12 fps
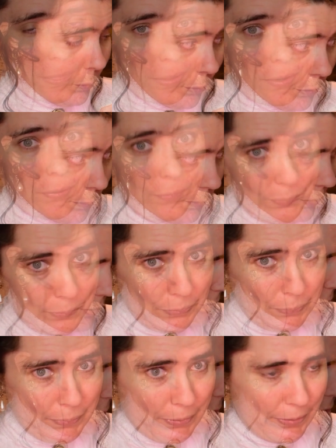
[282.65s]
the
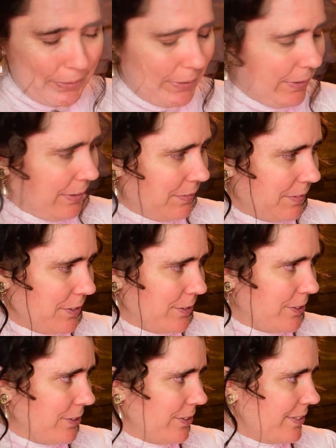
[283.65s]
north part of New
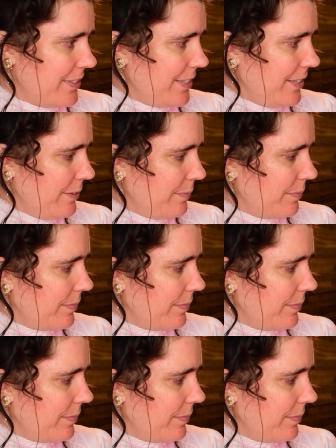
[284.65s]
Jersey,